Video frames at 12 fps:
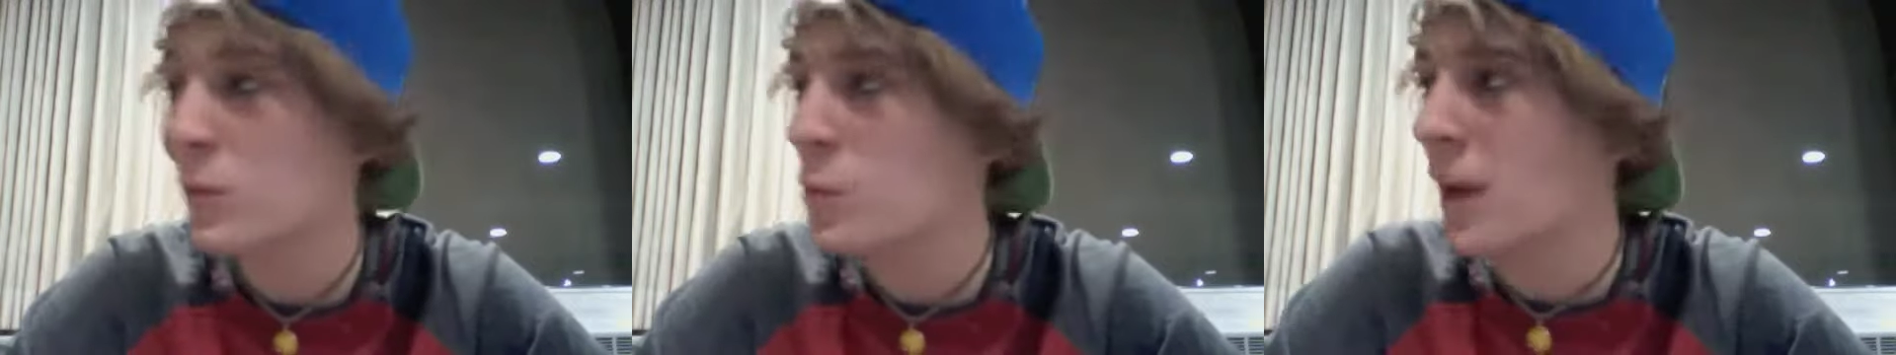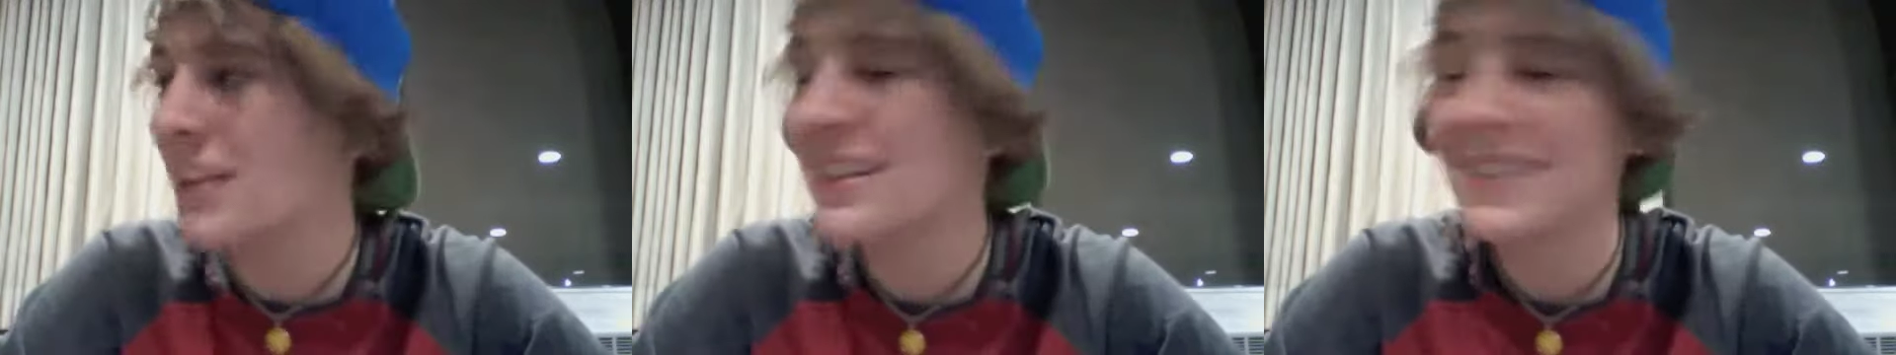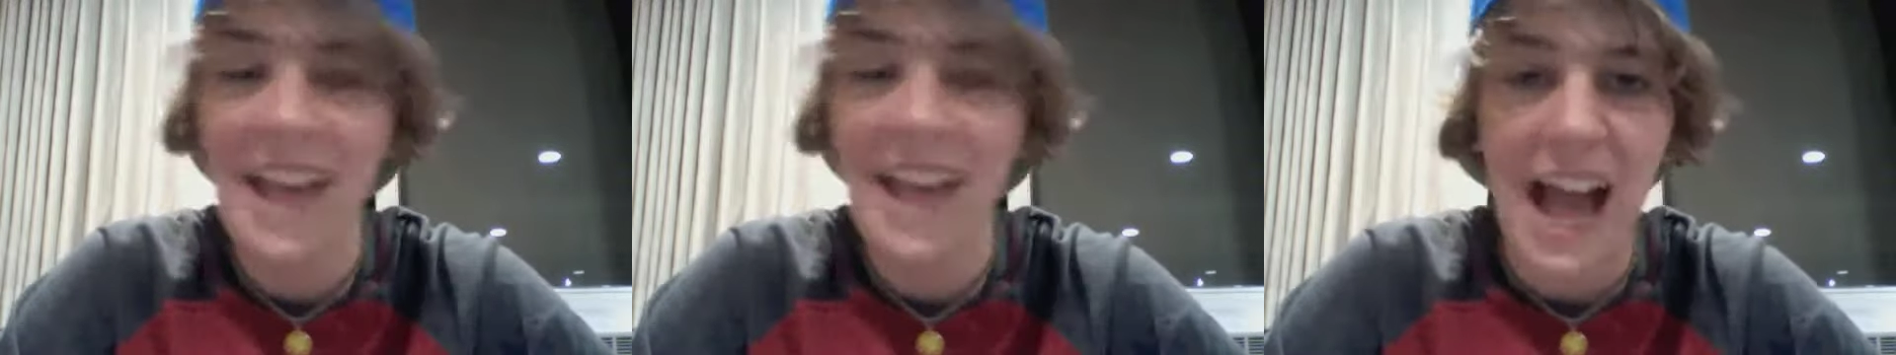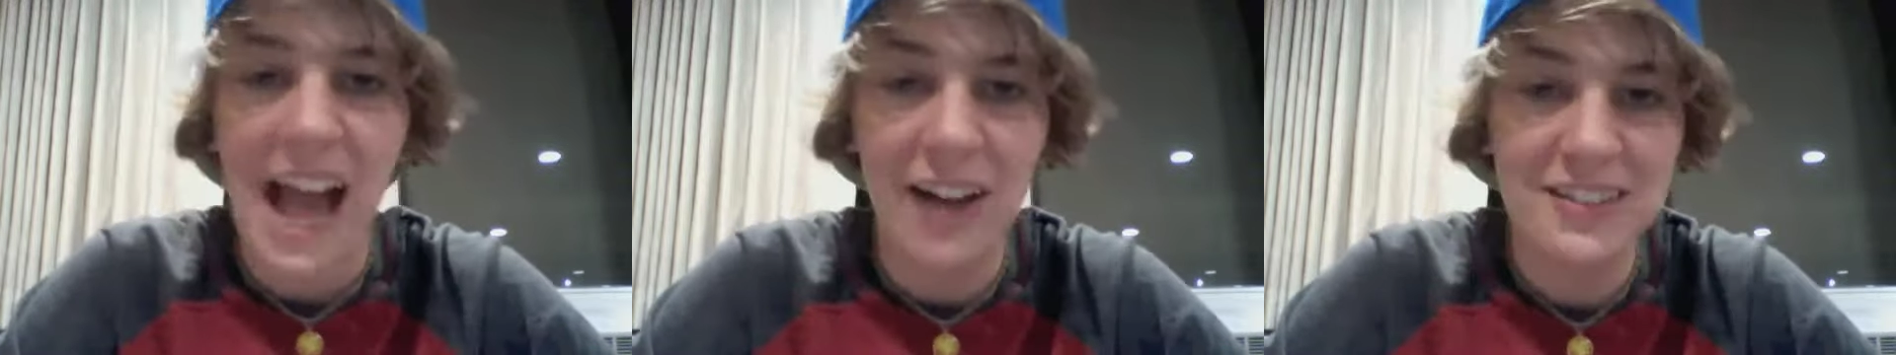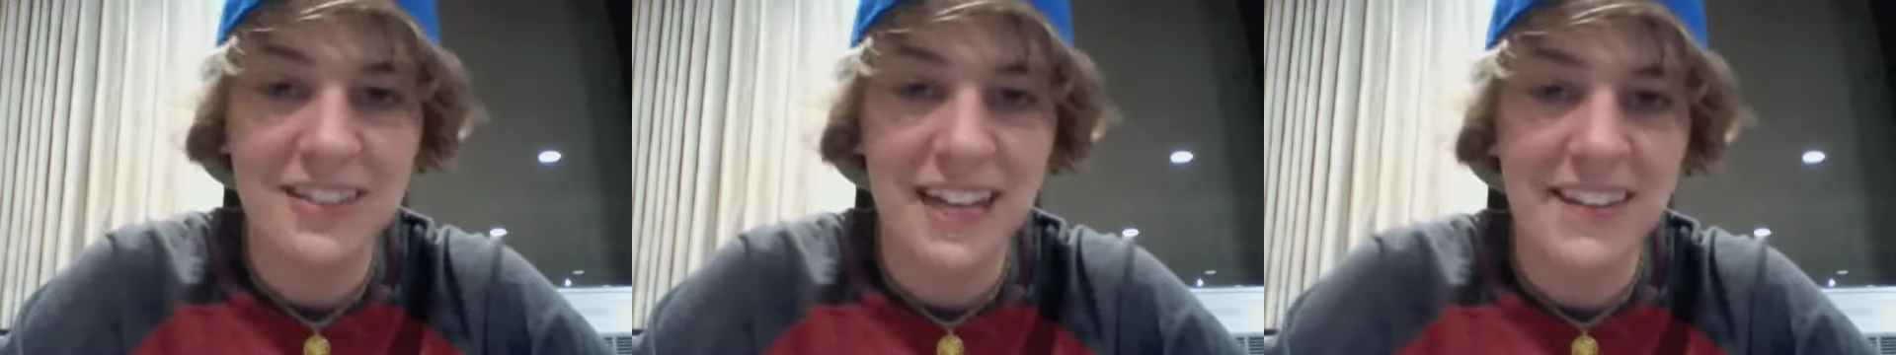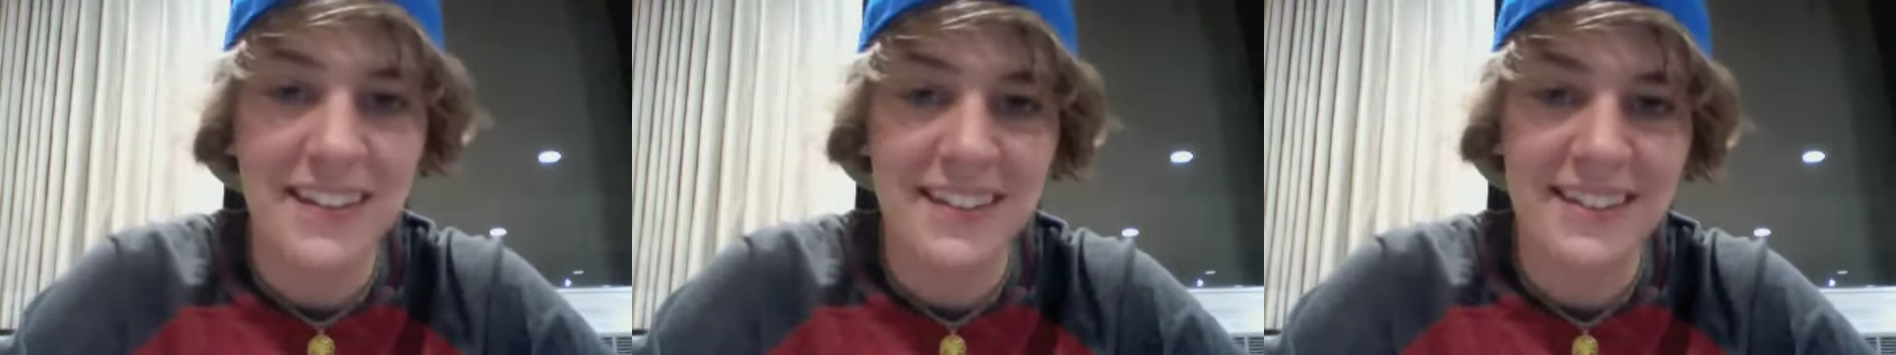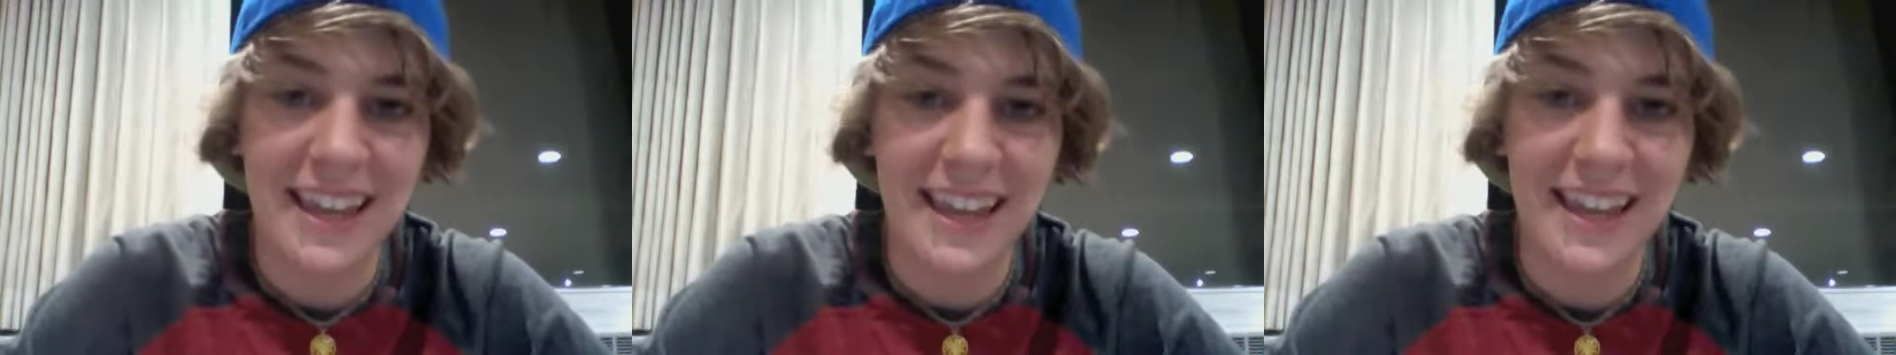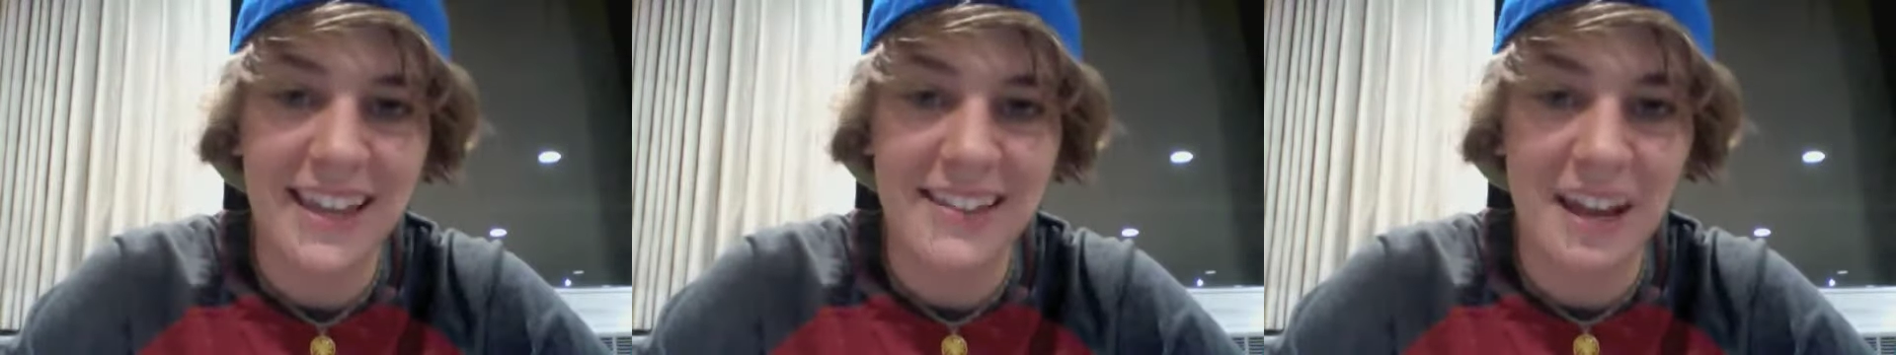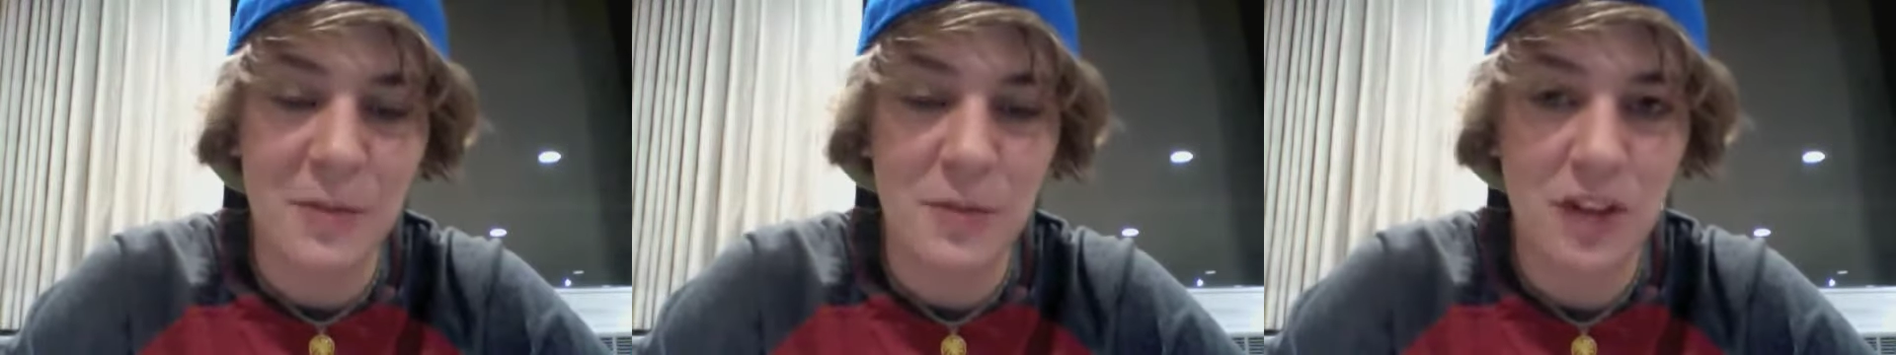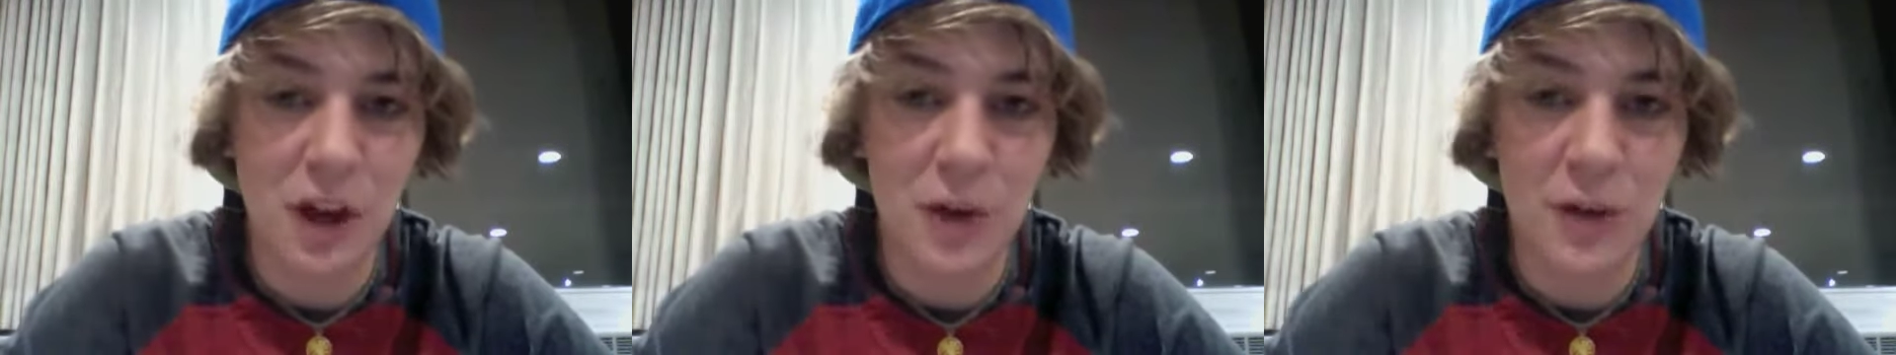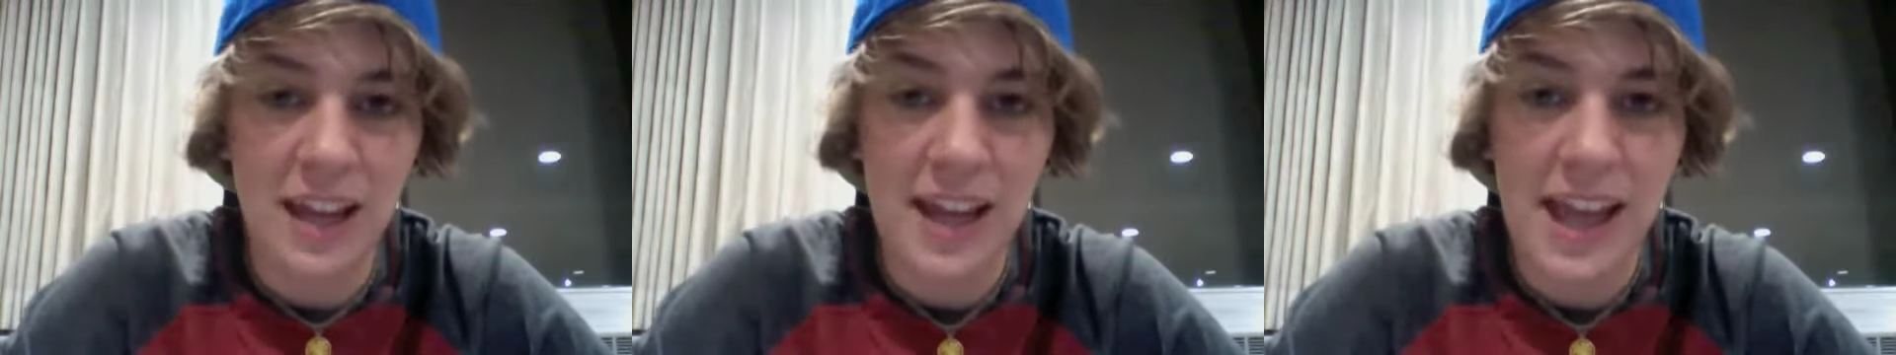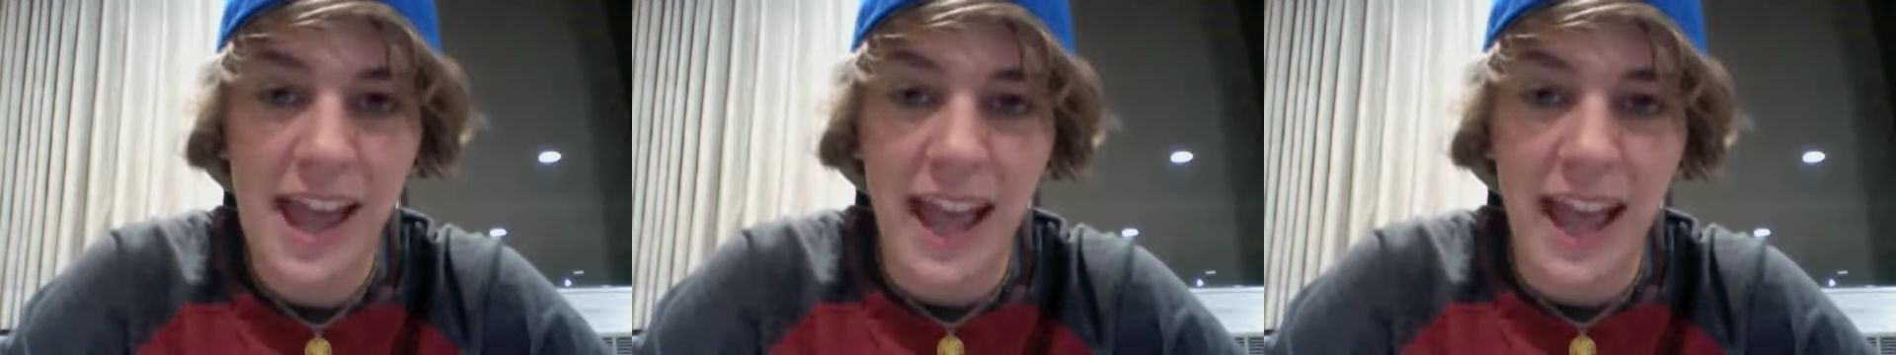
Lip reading: Once, I was dating this kid, his name was Cody,